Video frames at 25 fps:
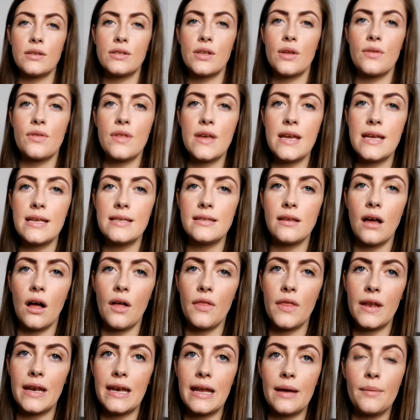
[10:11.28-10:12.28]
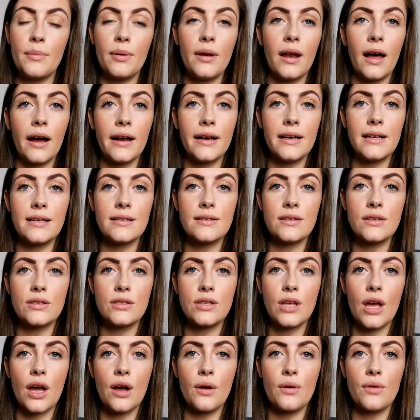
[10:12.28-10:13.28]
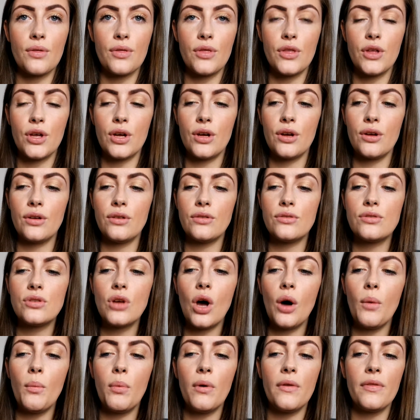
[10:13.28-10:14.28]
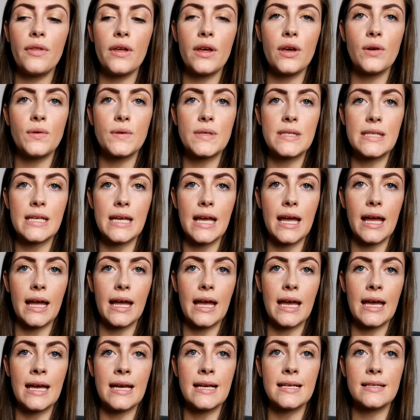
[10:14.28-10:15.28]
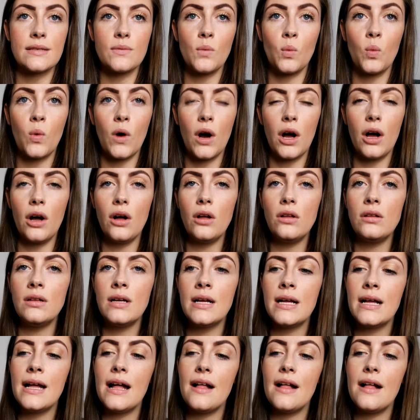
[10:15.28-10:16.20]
So these are the lip liners. So the top one that you're seeing is Whirl.